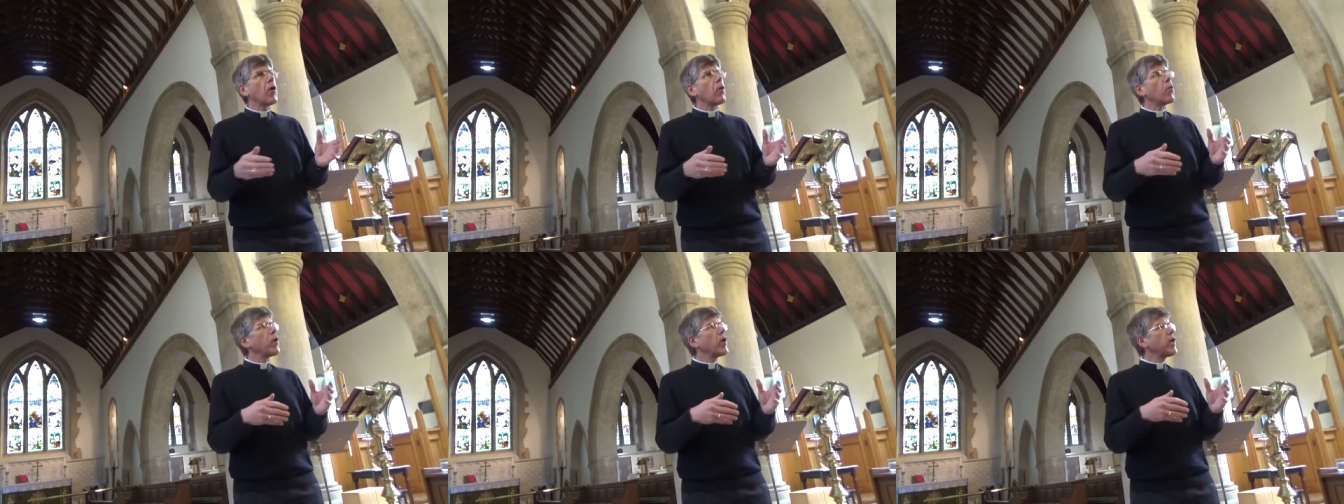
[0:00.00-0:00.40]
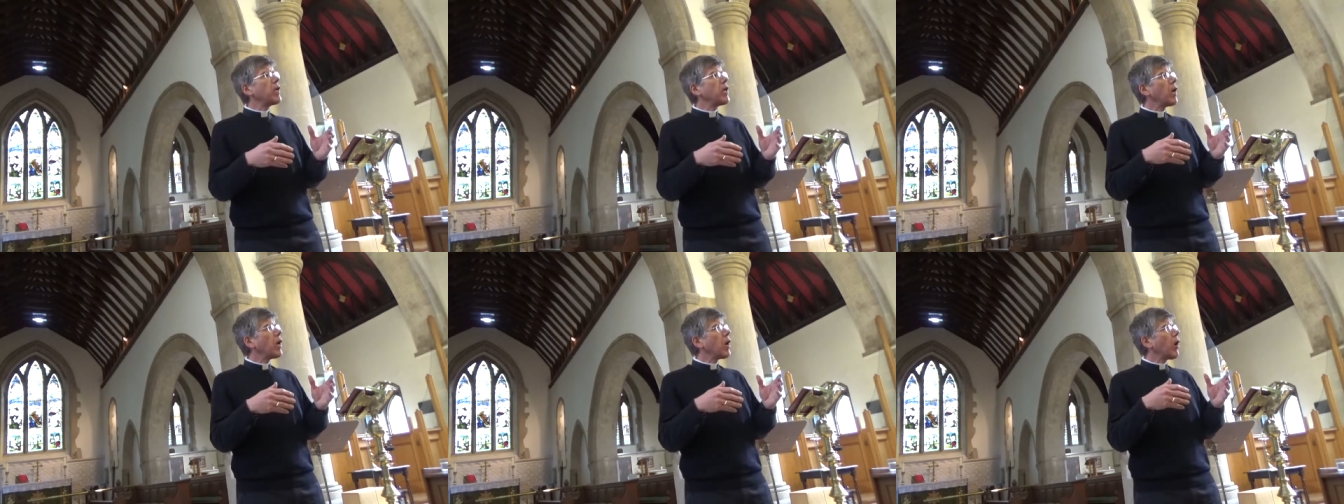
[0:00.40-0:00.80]

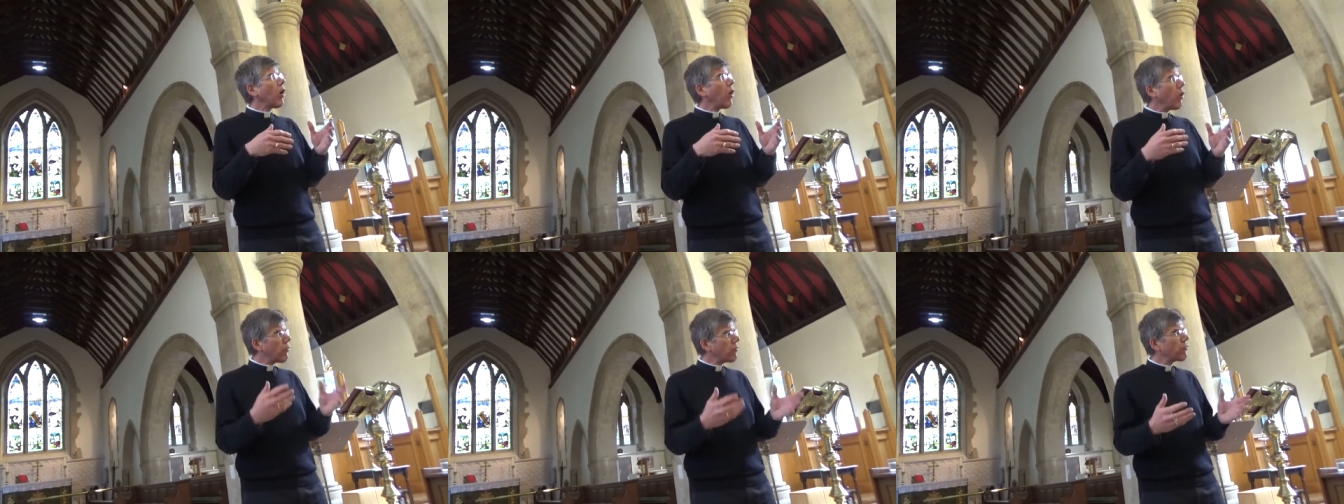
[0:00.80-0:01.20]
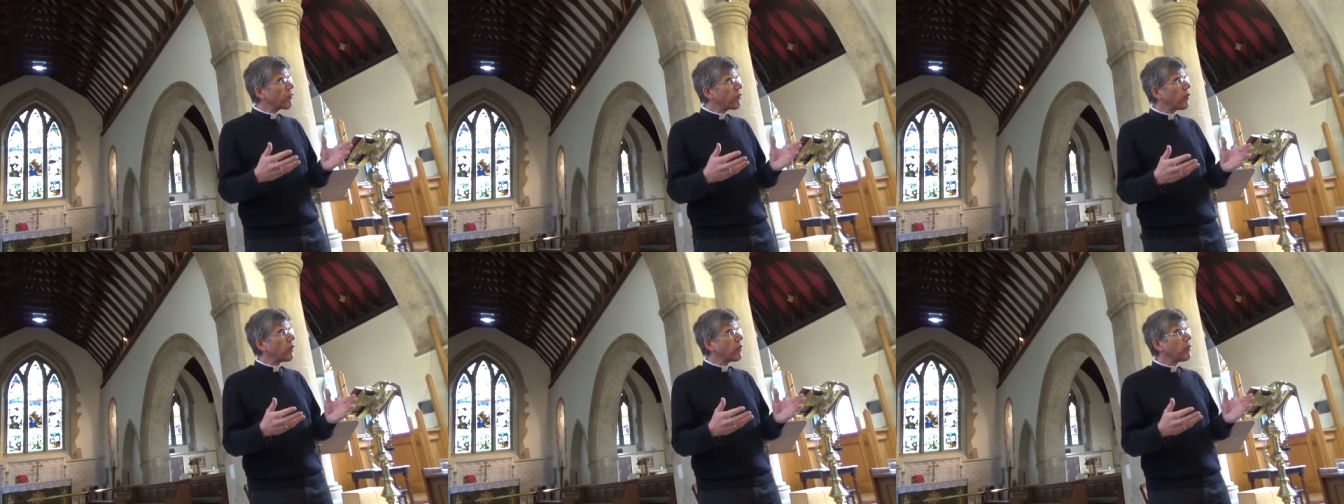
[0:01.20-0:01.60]
We
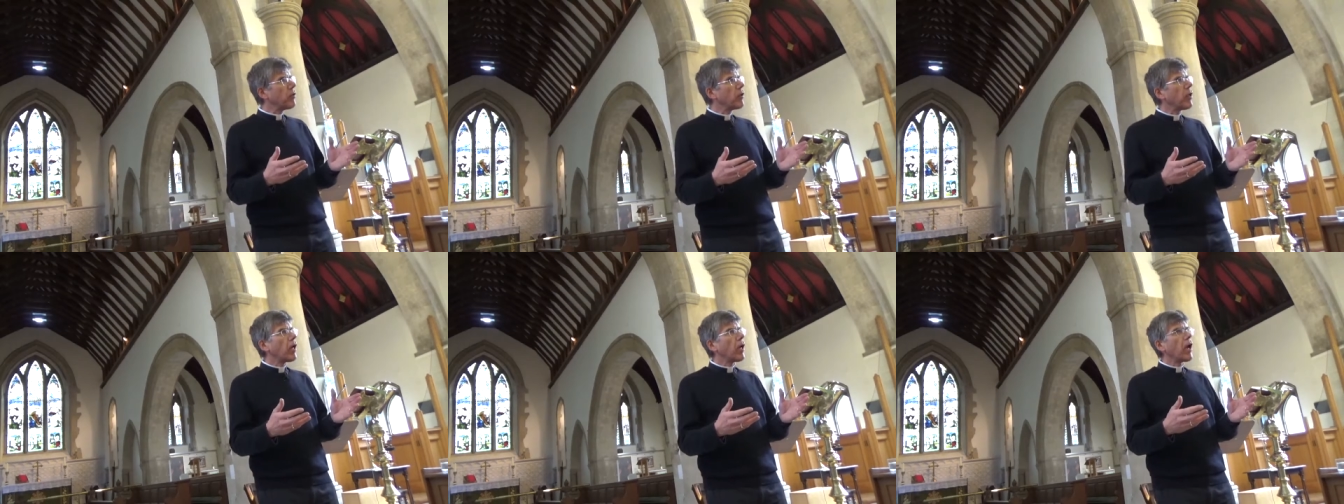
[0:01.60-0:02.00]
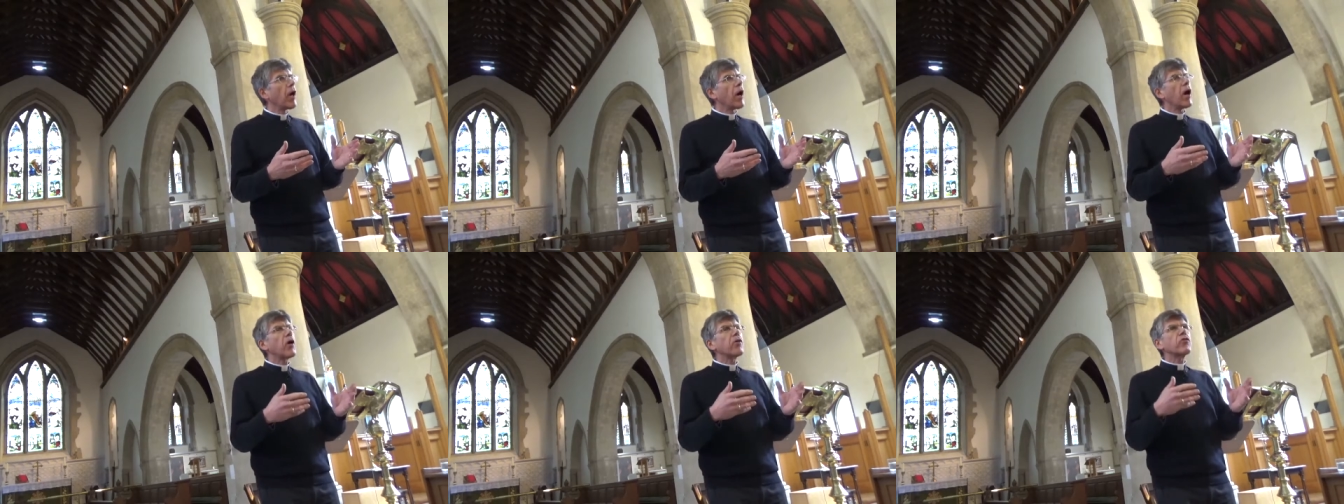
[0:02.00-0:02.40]
often
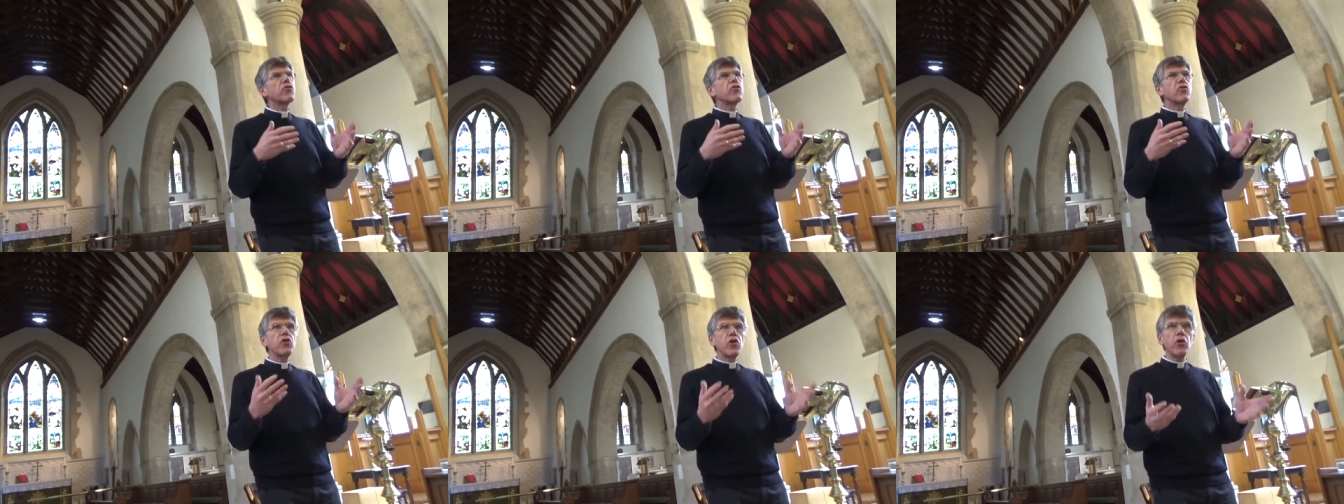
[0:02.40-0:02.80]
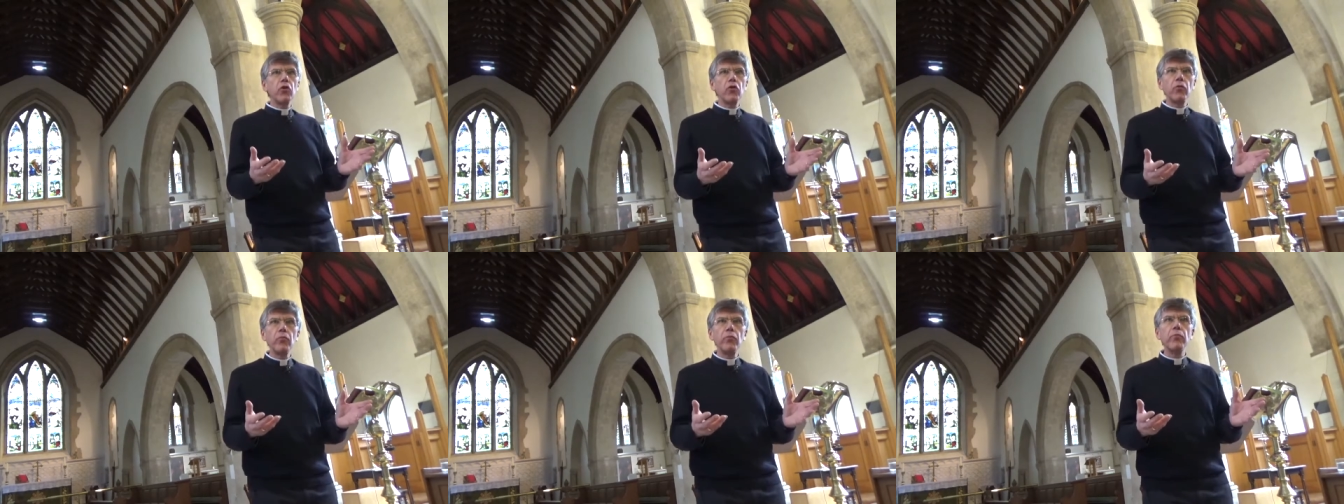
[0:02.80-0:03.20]

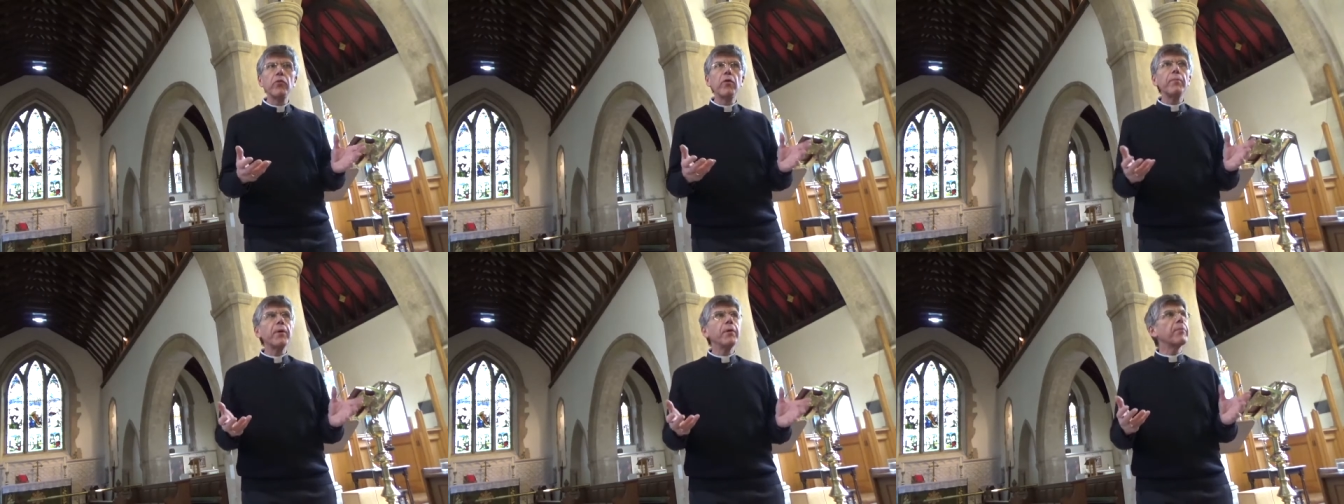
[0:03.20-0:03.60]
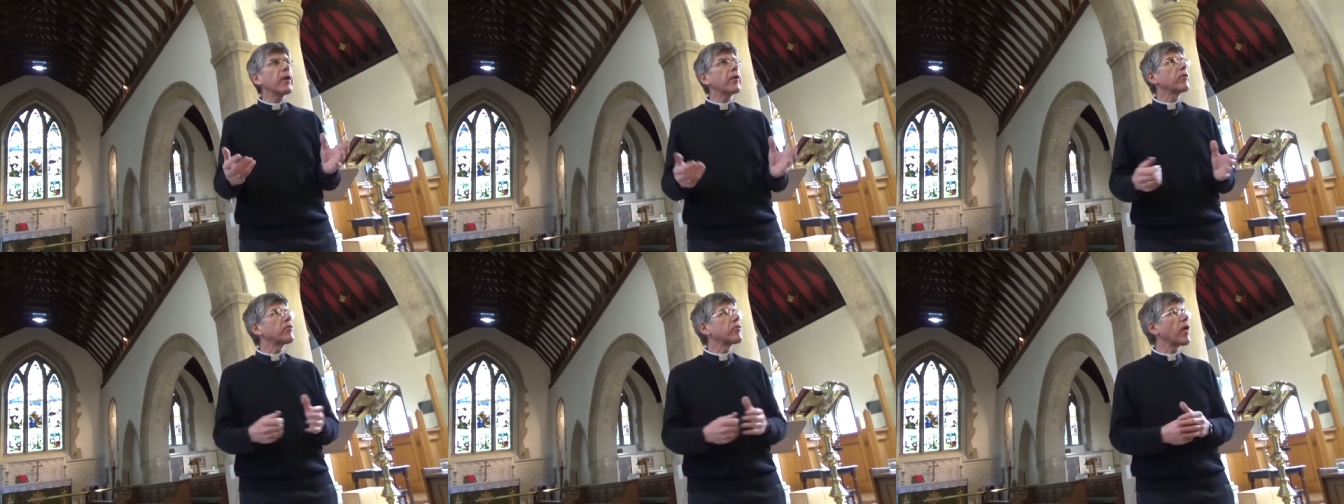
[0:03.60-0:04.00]
assume that people
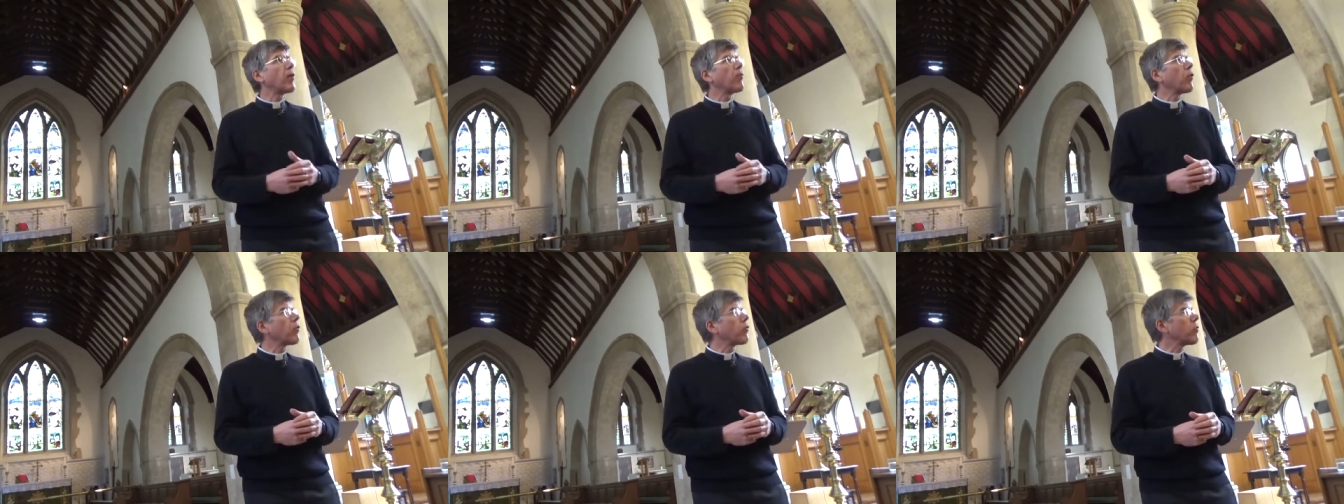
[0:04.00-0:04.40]
understand what